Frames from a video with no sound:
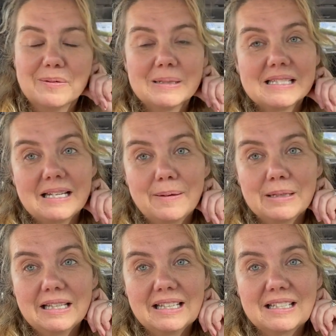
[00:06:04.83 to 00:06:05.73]
It's time to
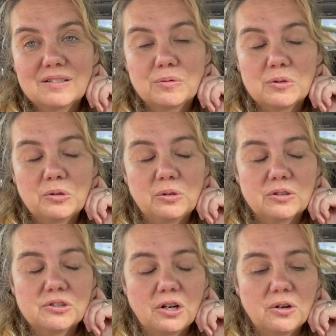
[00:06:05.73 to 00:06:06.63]
get the kids from school.
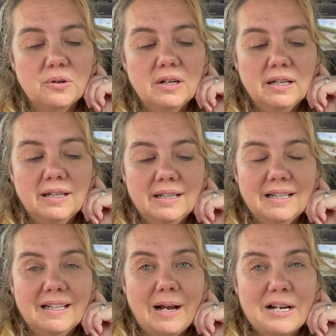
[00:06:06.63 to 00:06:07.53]
So
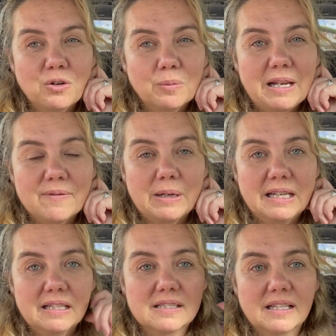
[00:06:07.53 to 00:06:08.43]
I normally have my
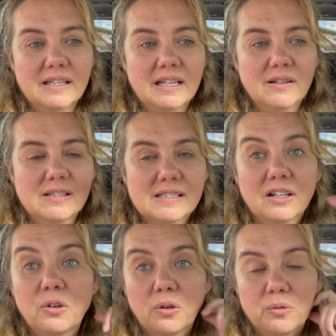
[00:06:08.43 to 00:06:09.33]
kids, since they
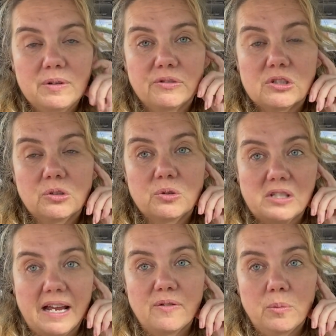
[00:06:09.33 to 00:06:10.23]
go to 3 different schools,
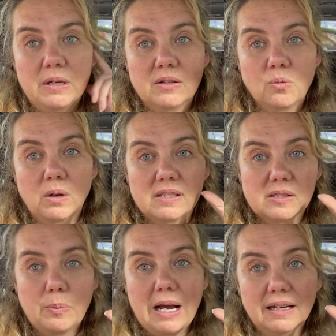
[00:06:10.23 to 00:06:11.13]
I have them meet in one
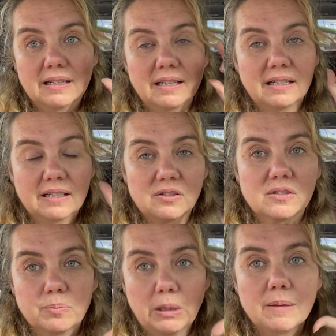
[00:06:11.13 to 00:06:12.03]
spot and I
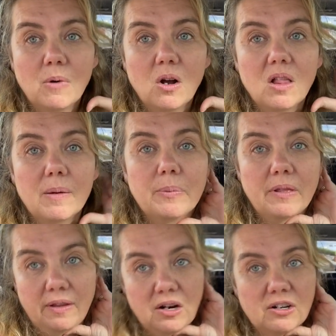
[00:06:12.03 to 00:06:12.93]
just pick them all up
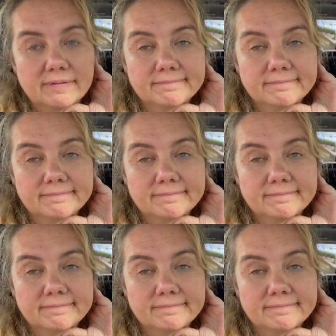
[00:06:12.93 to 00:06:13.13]
there.